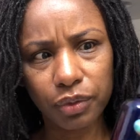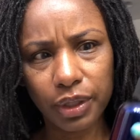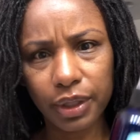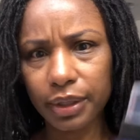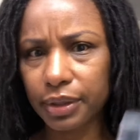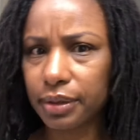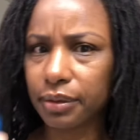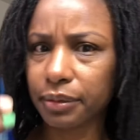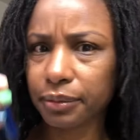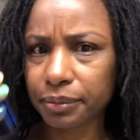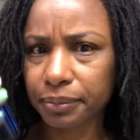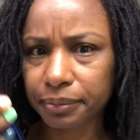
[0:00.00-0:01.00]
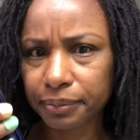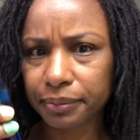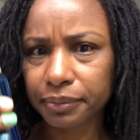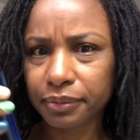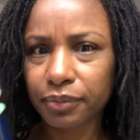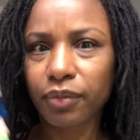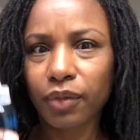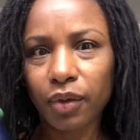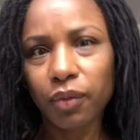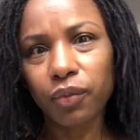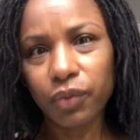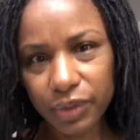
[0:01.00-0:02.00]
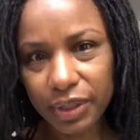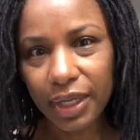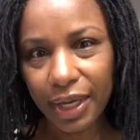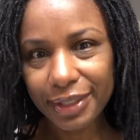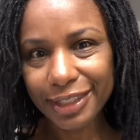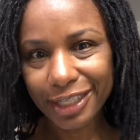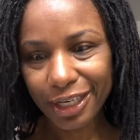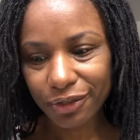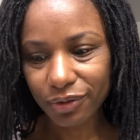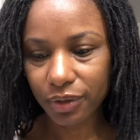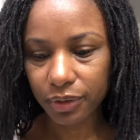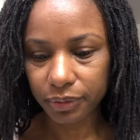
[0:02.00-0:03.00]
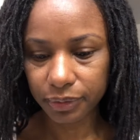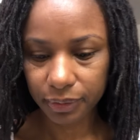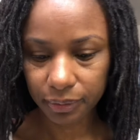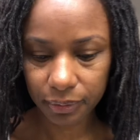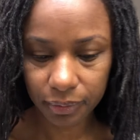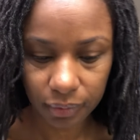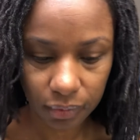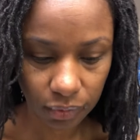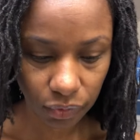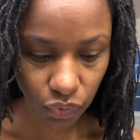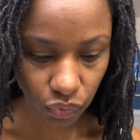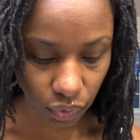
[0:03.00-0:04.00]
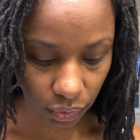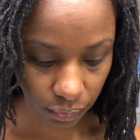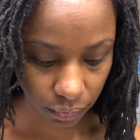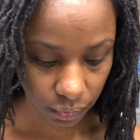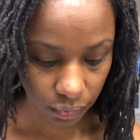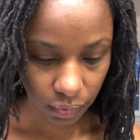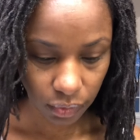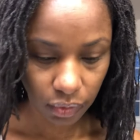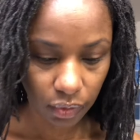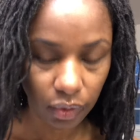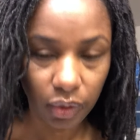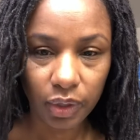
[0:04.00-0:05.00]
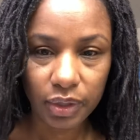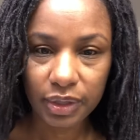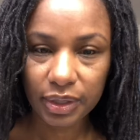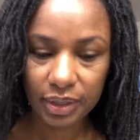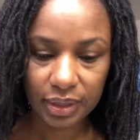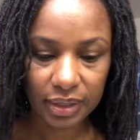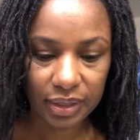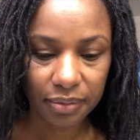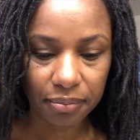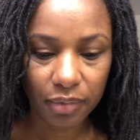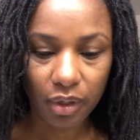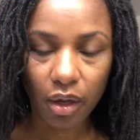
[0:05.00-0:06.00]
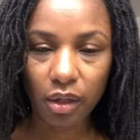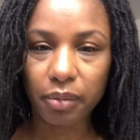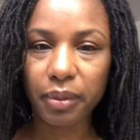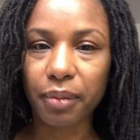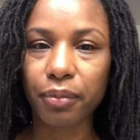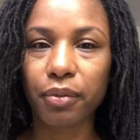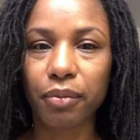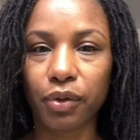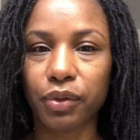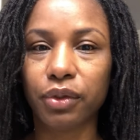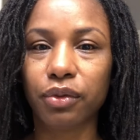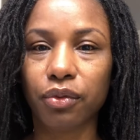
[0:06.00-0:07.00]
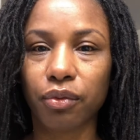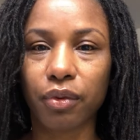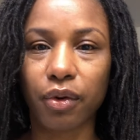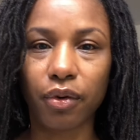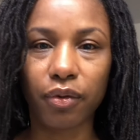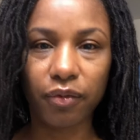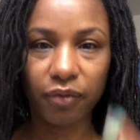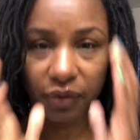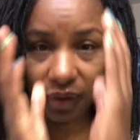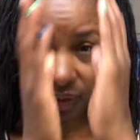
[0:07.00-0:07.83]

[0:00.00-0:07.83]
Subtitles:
days. So we'll see how the schedule goes. So, since it's all about promoting growth and